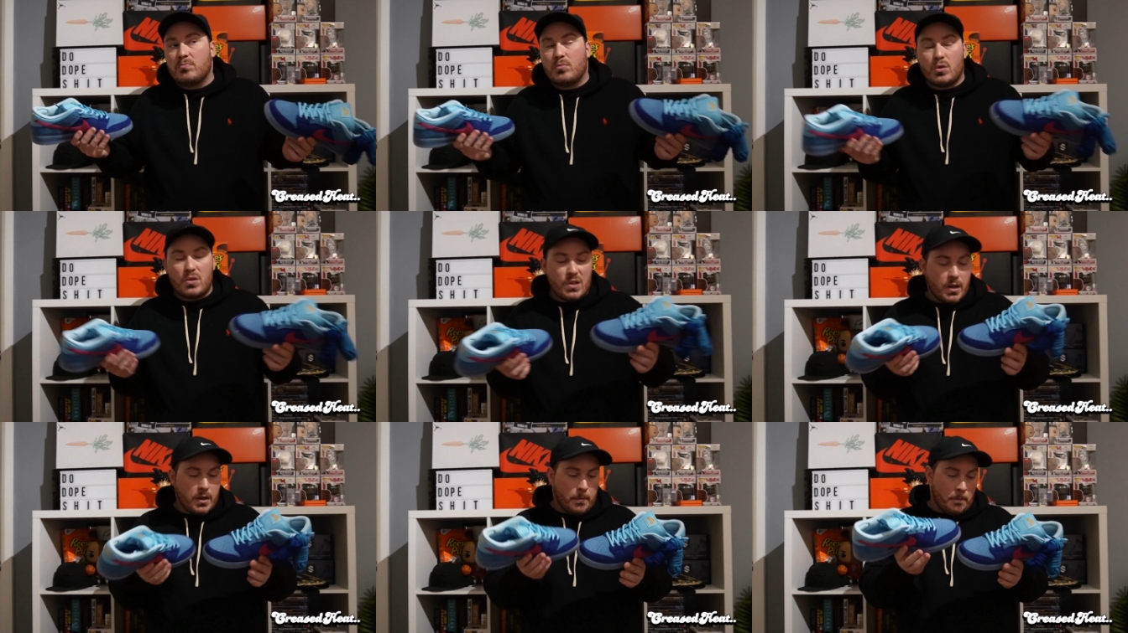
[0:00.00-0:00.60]
We'll
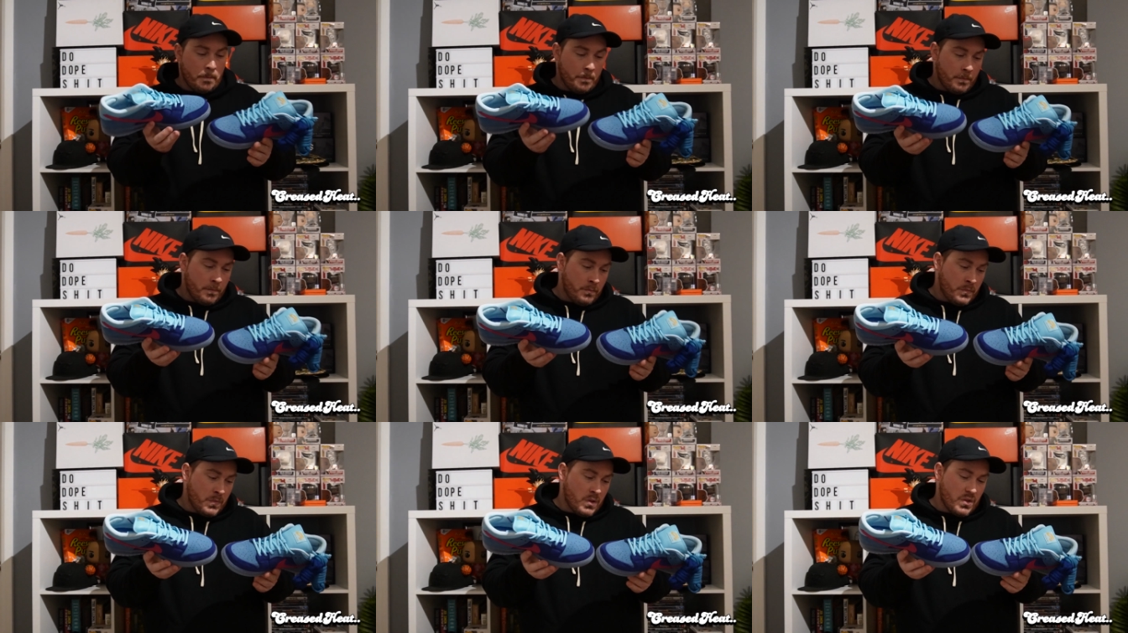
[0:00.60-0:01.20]
see.
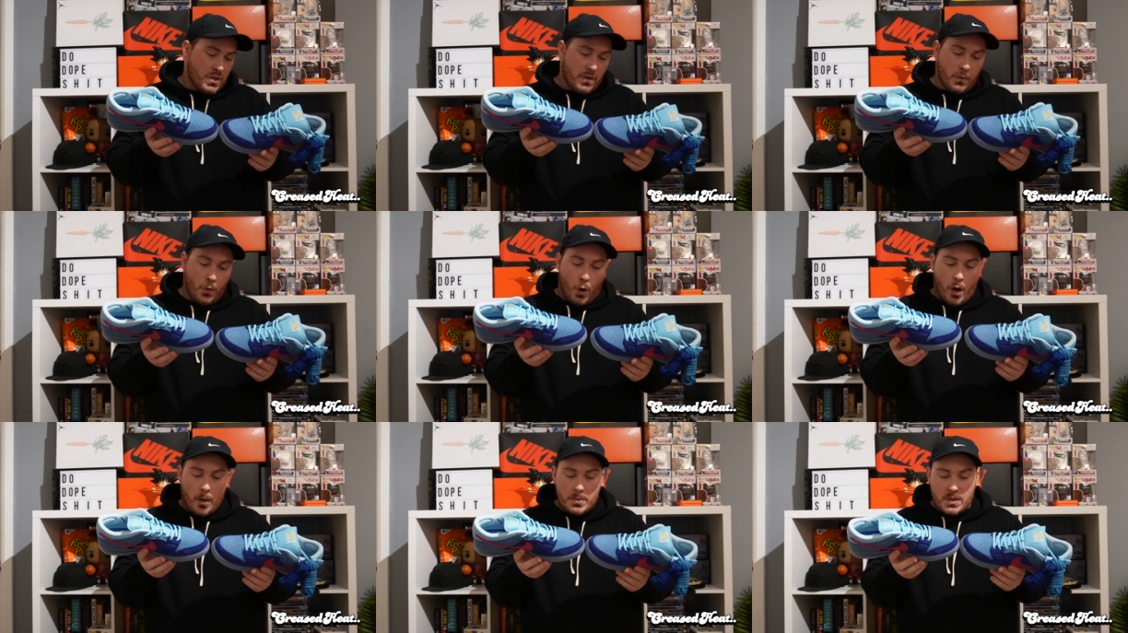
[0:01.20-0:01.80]
See if the
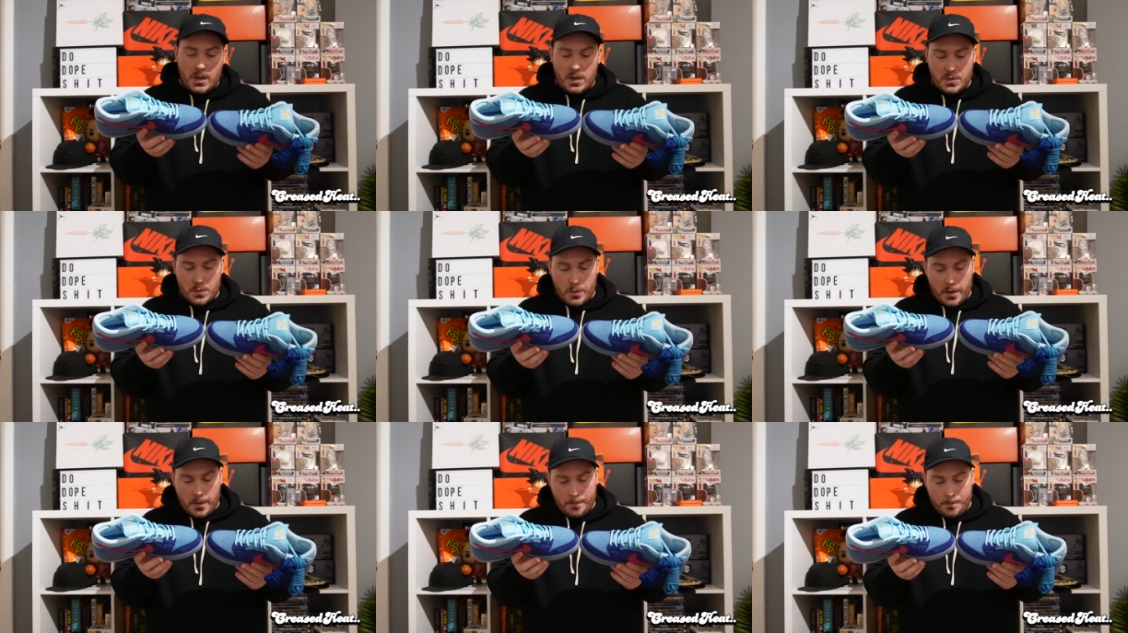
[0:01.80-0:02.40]
hype stays
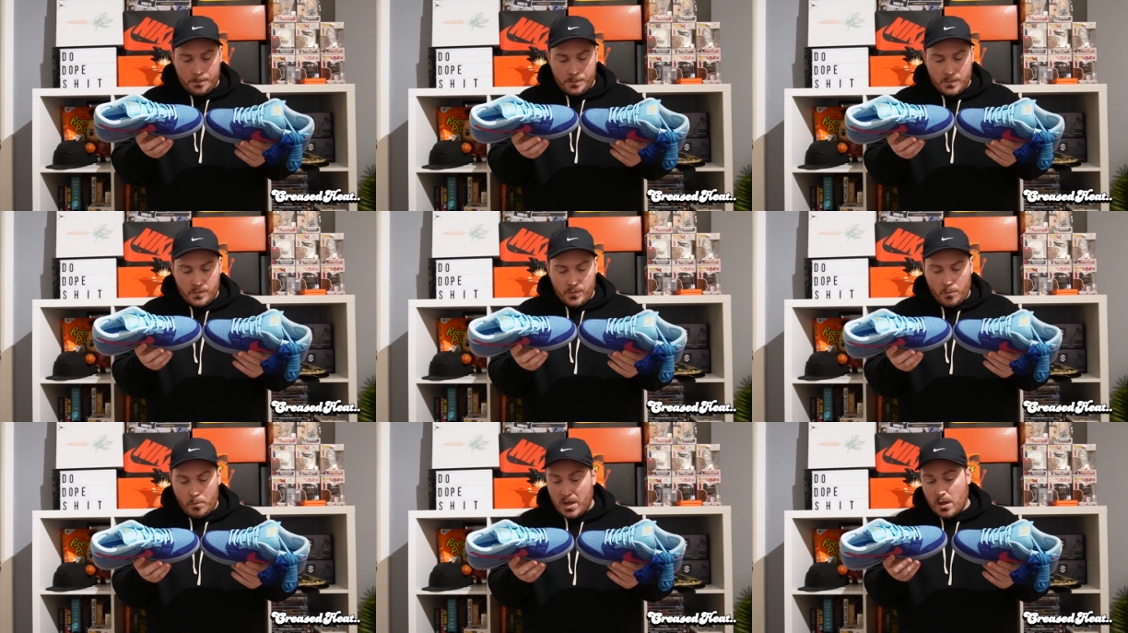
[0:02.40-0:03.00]
around.
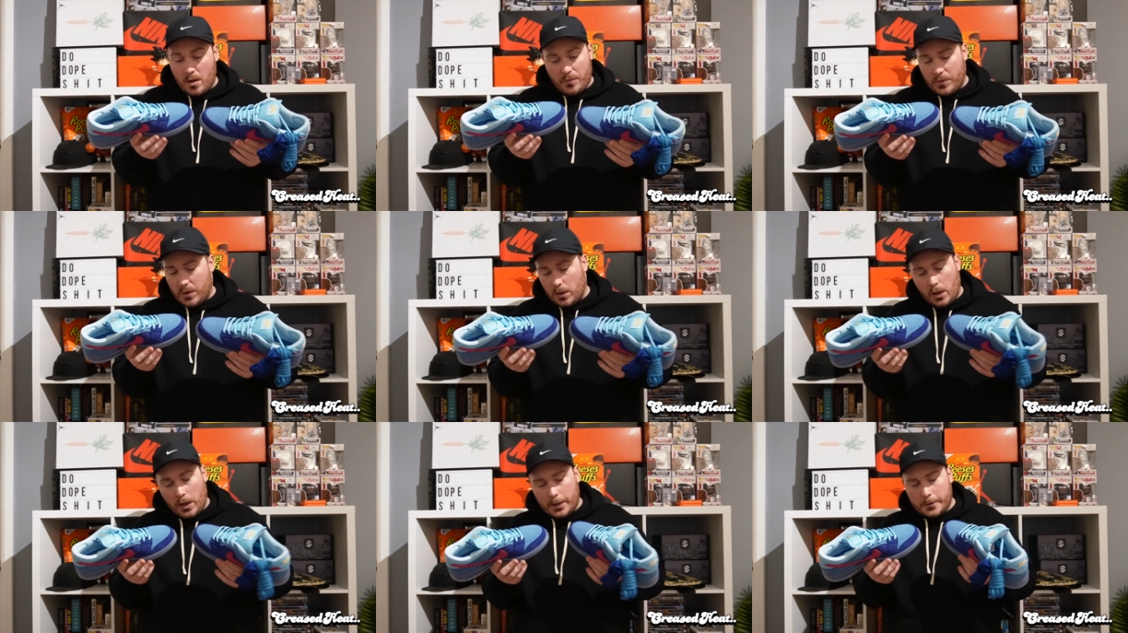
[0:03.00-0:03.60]
For me, I feel
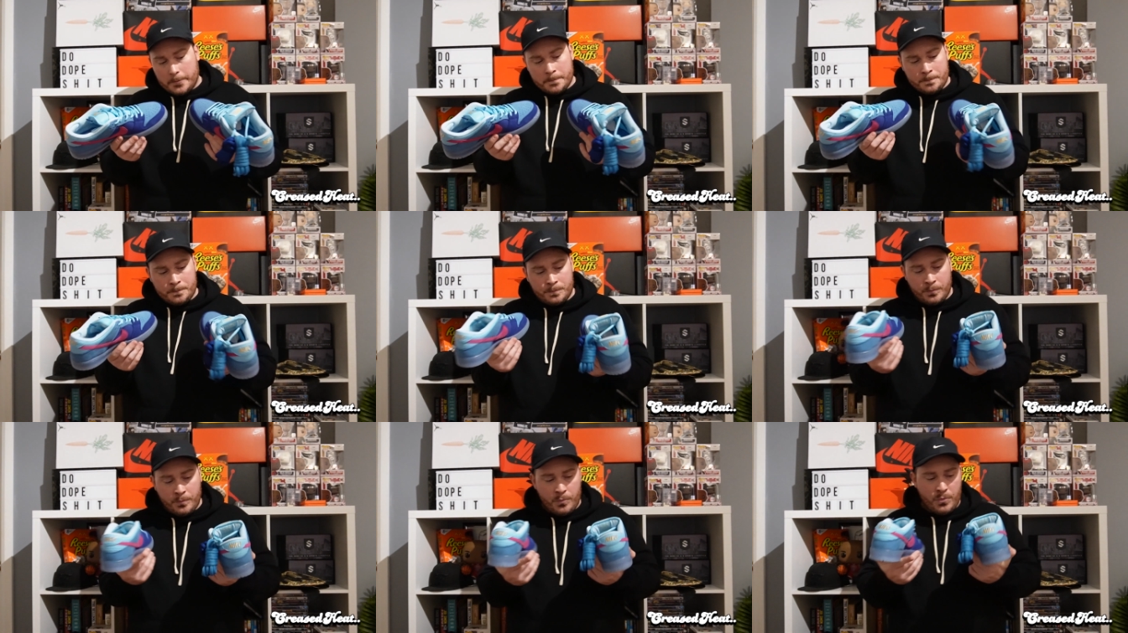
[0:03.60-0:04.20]
like
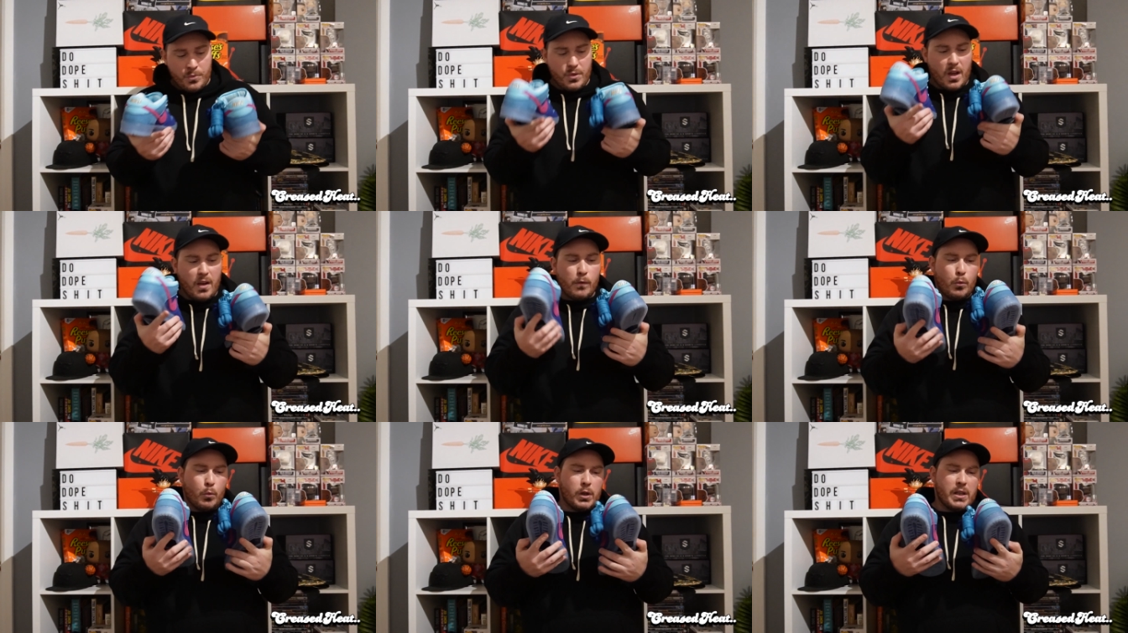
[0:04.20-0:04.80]
they
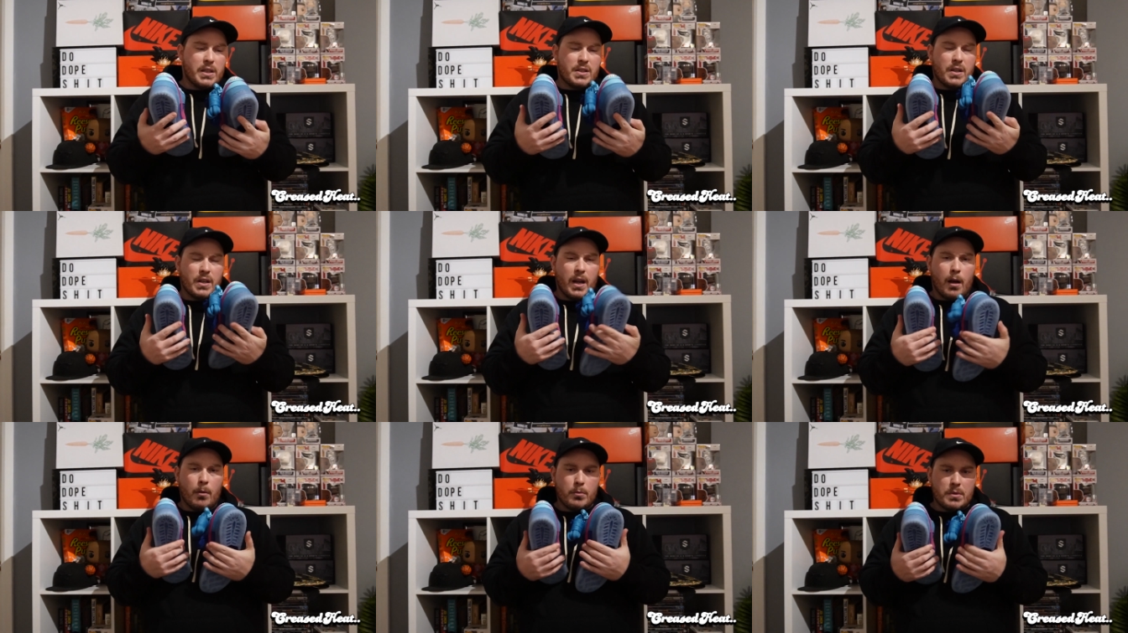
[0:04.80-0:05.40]
haven't released an
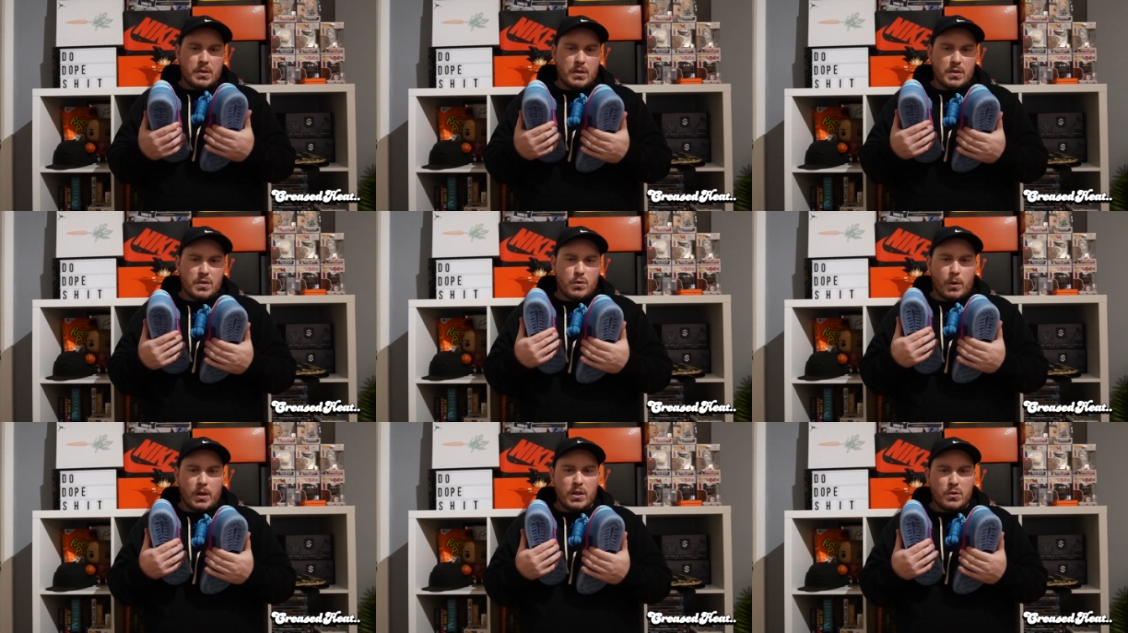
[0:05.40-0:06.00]
album since
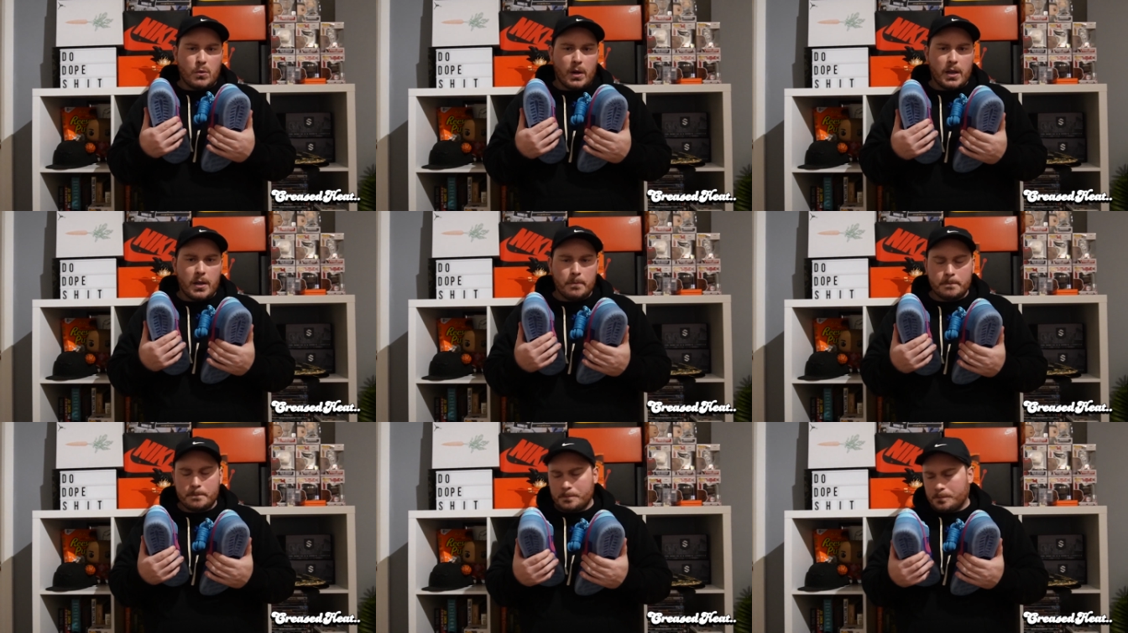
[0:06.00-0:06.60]
2020.